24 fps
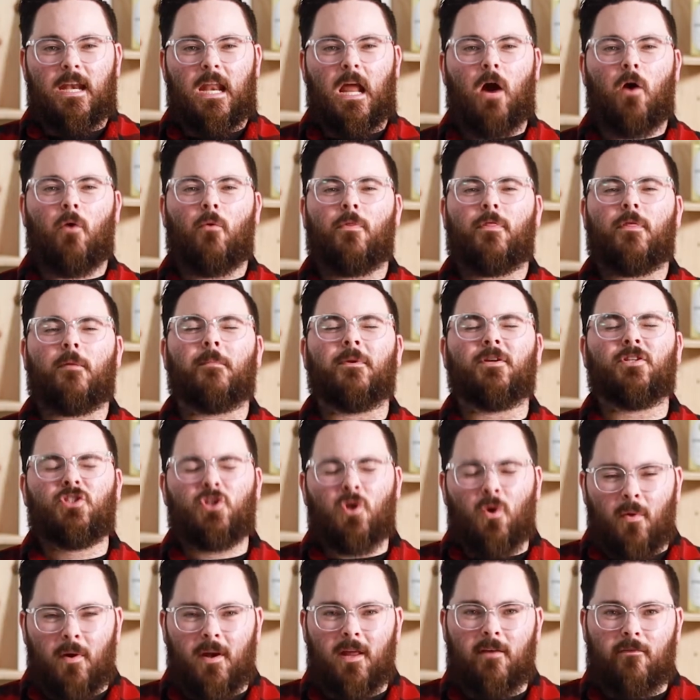Now, the
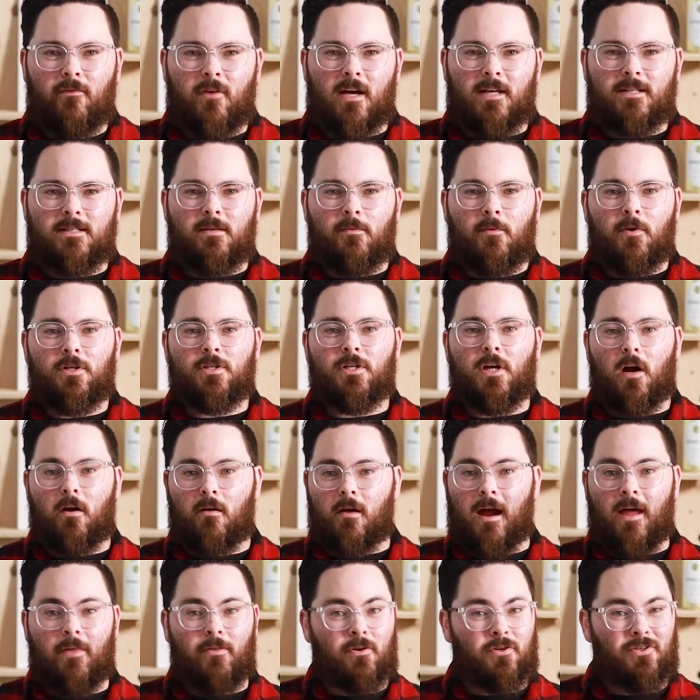majority of customers are
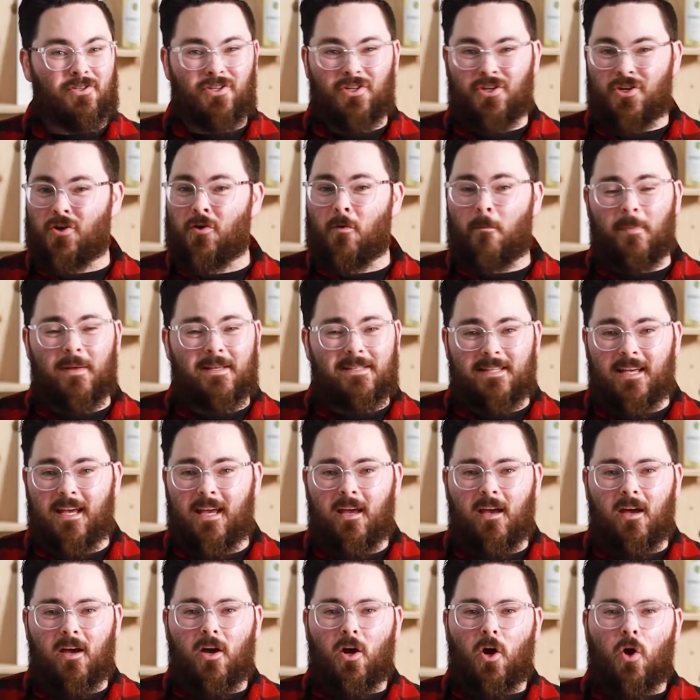either too busy